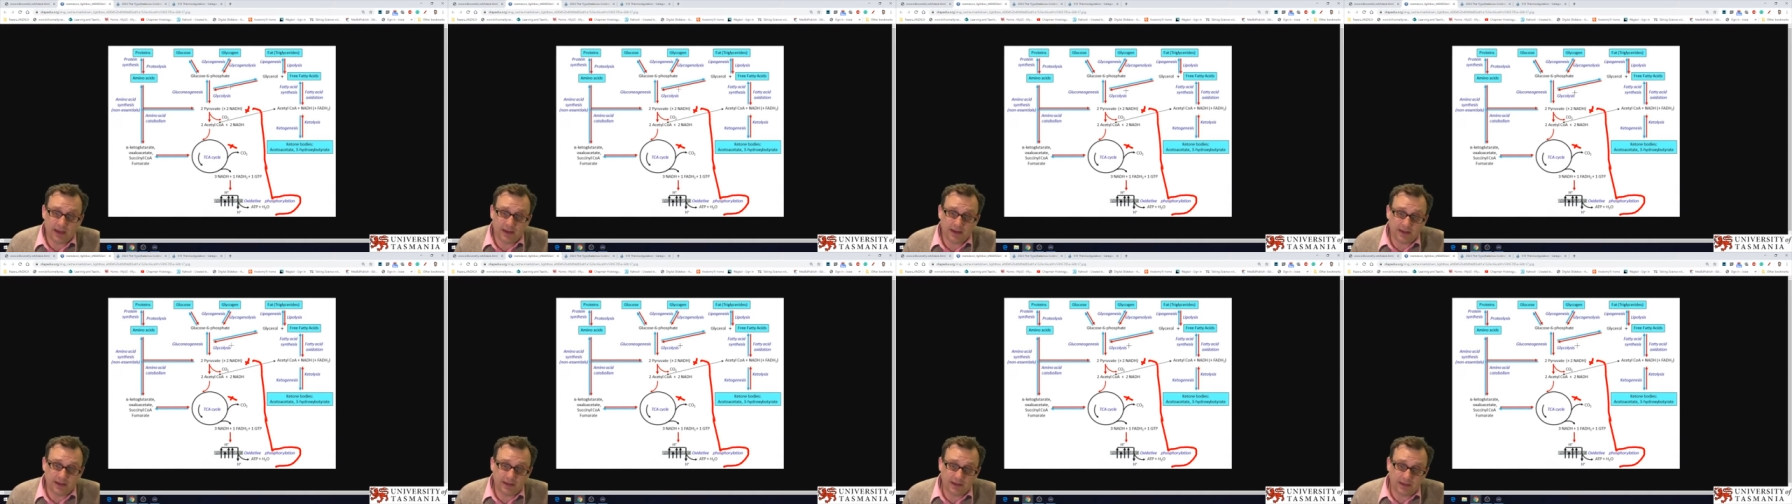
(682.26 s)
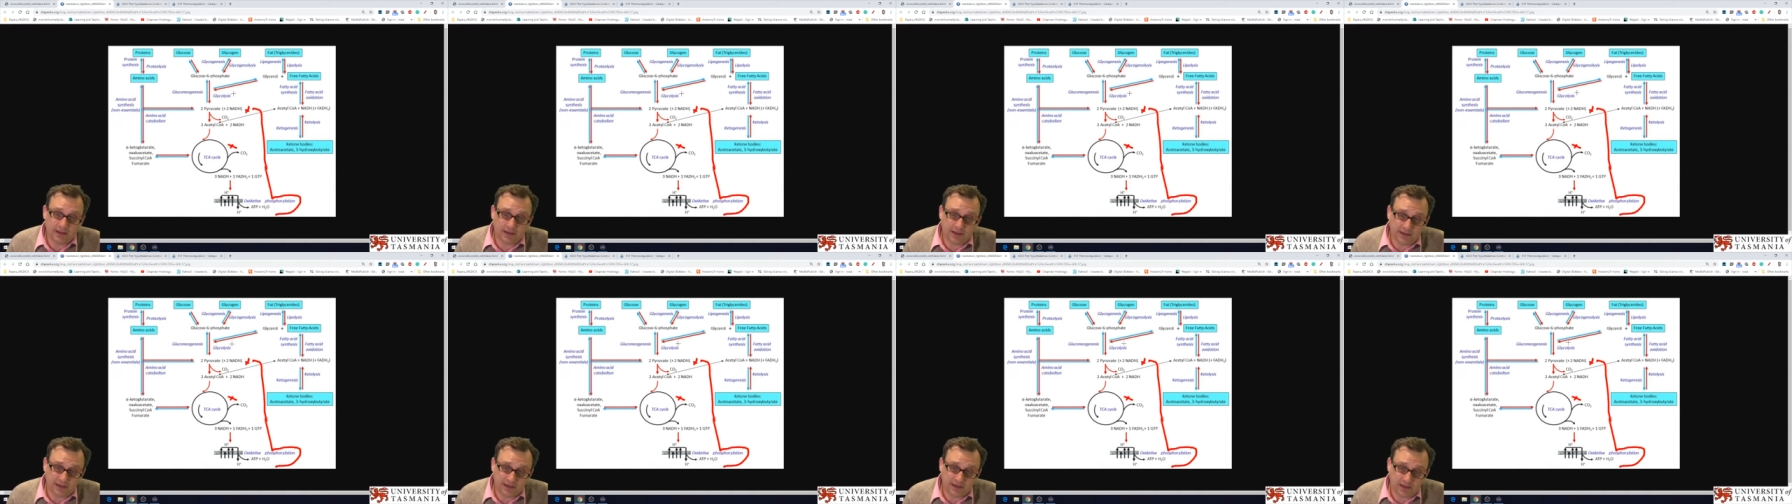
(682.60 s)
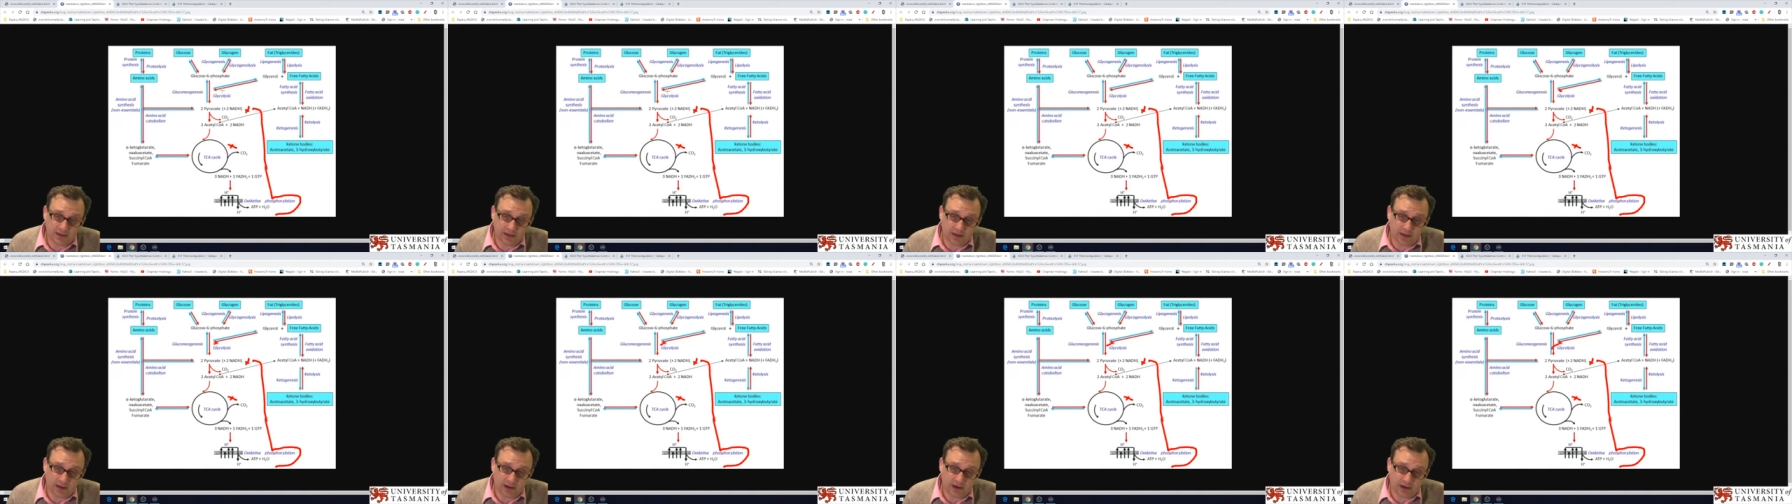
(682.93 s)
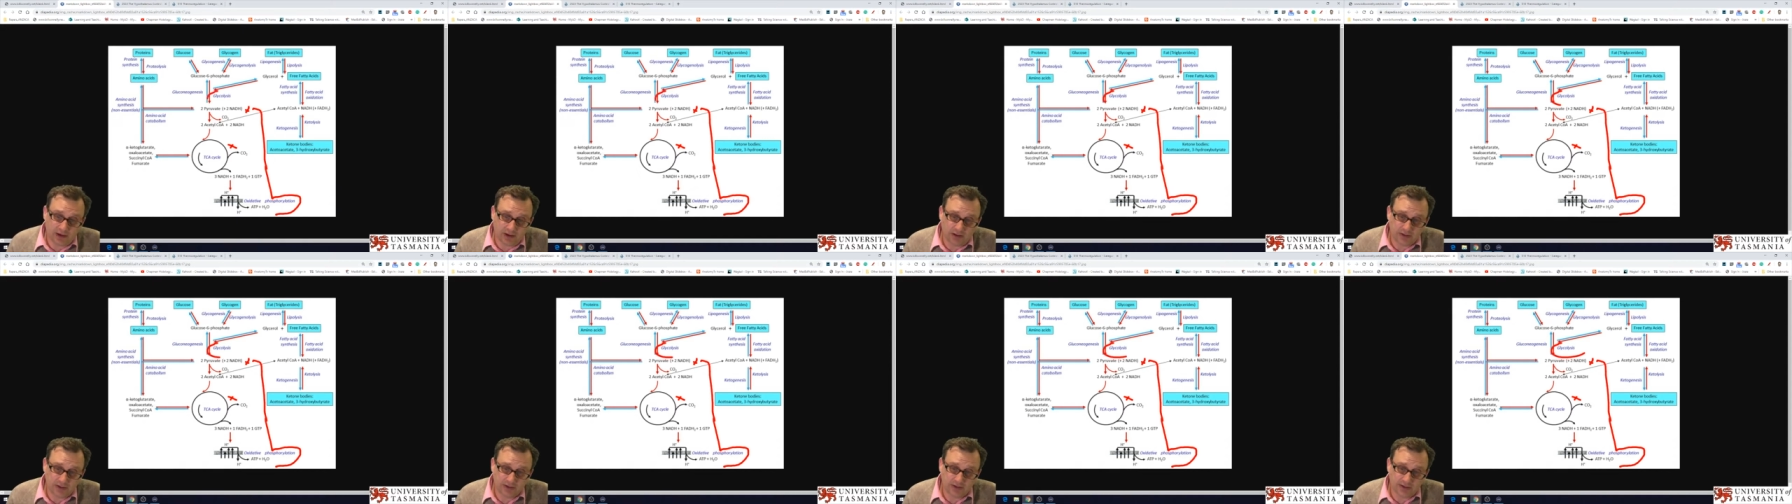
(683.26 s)
And this
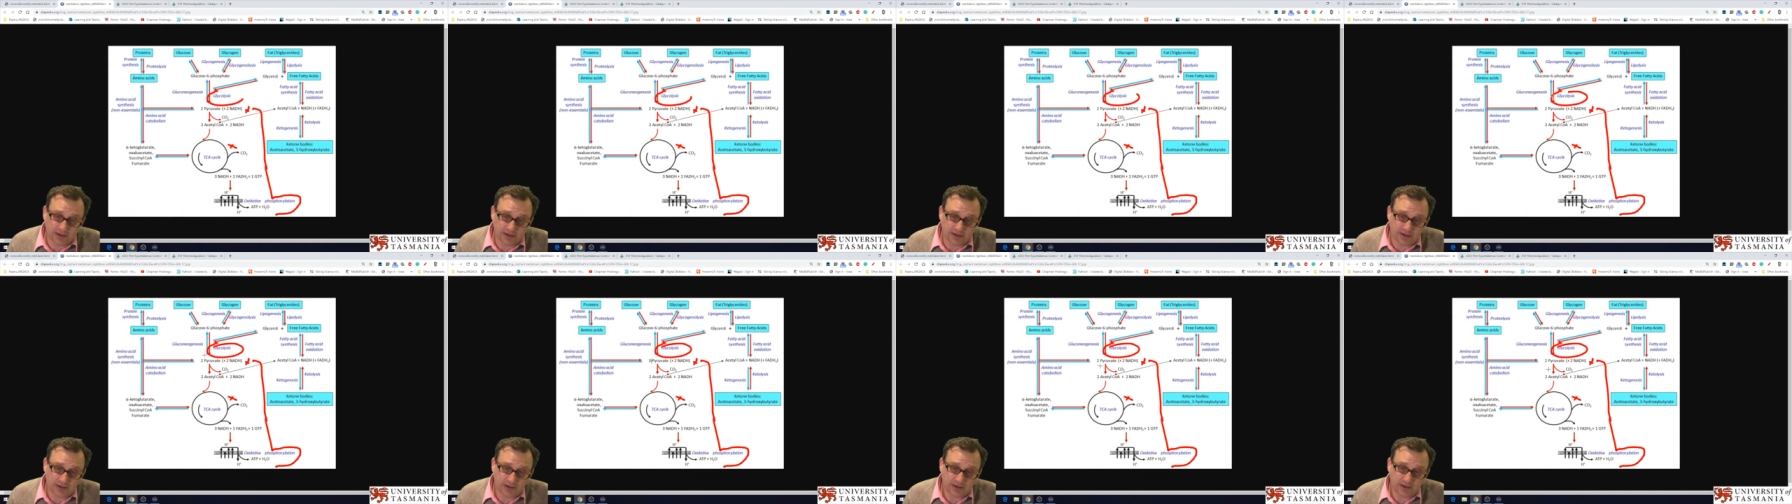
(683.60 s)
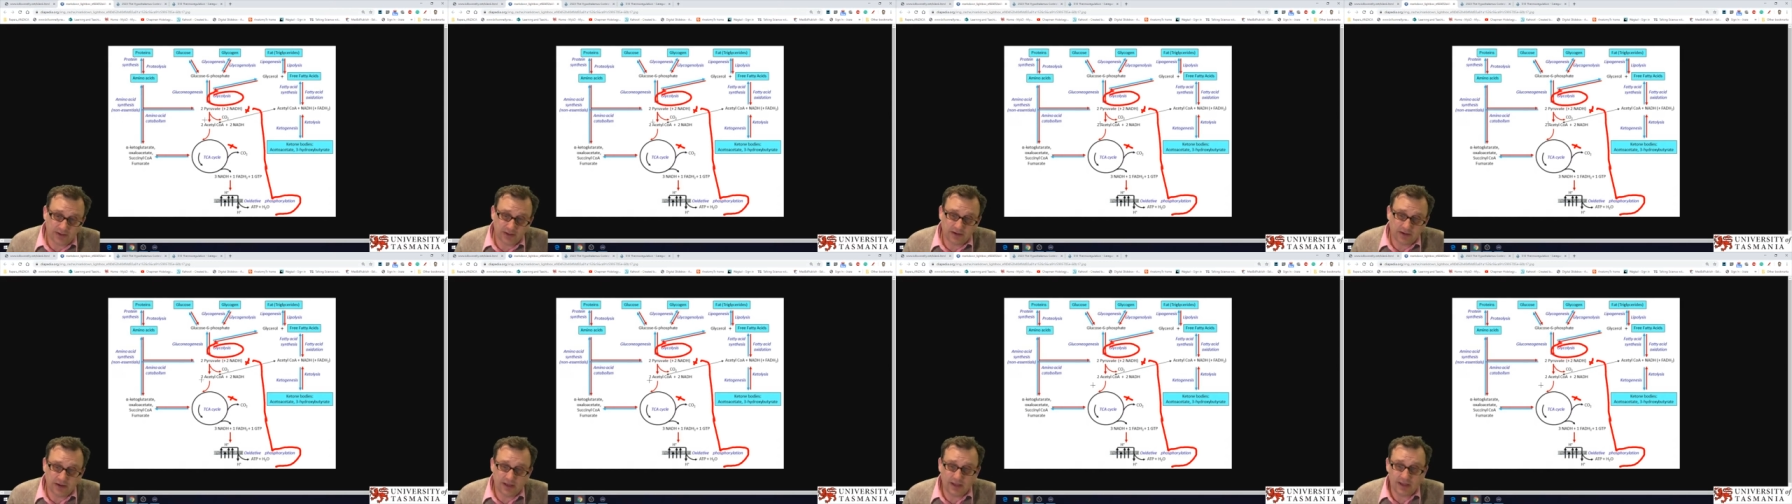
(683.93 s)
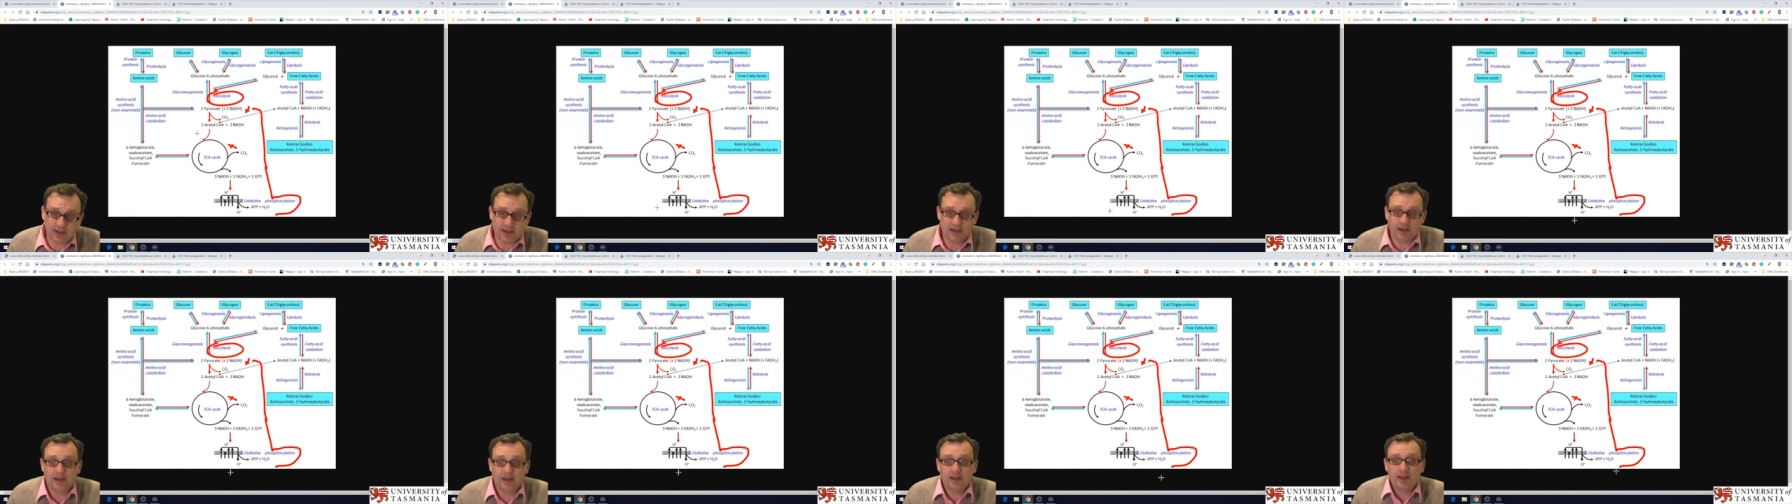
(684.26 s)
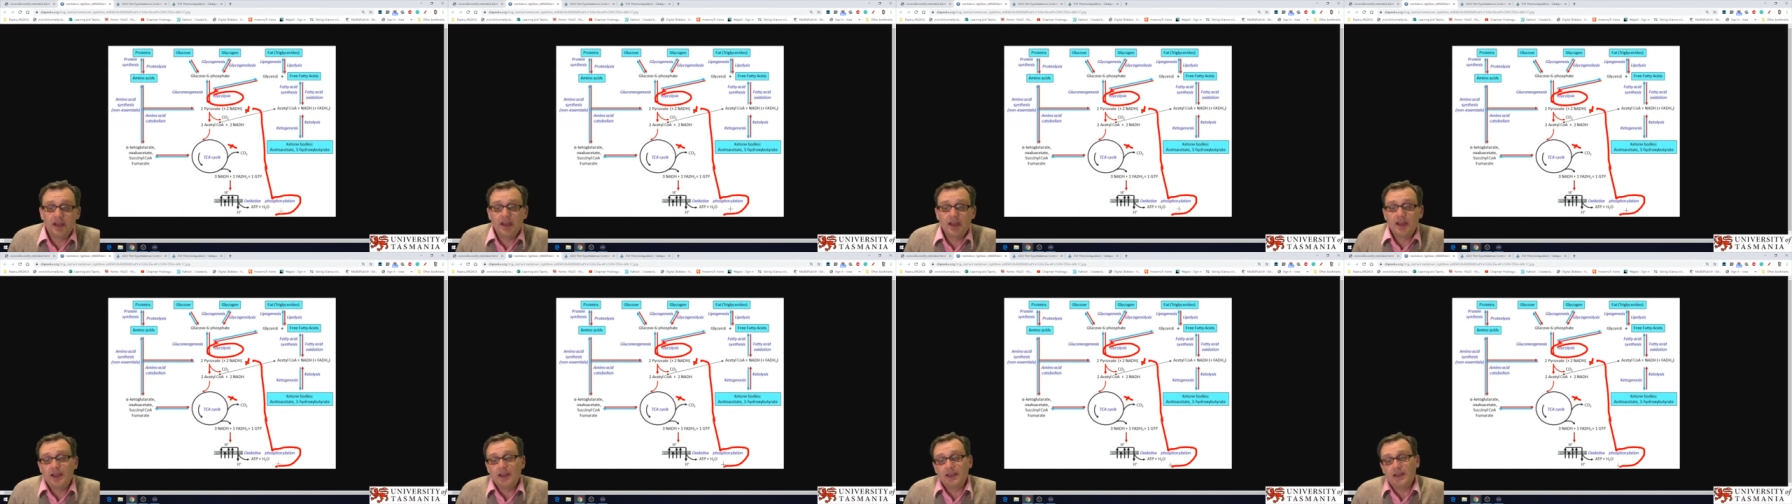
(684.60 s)
glycolysis
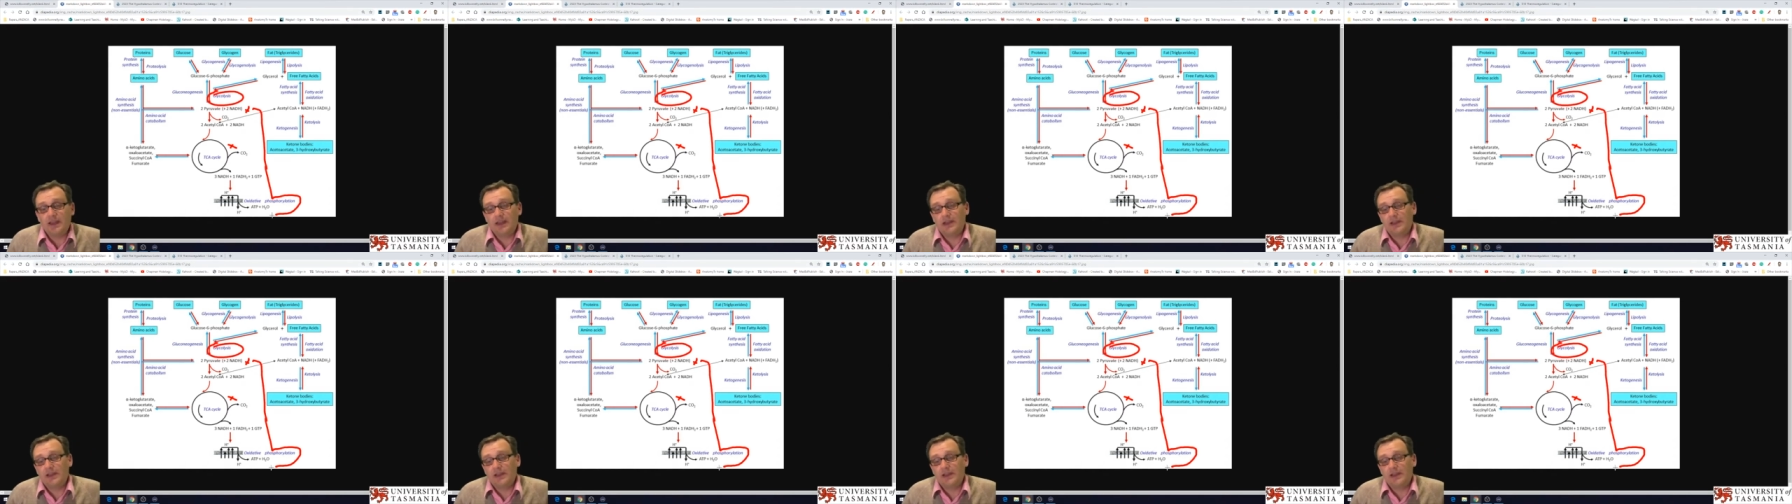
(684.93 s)
here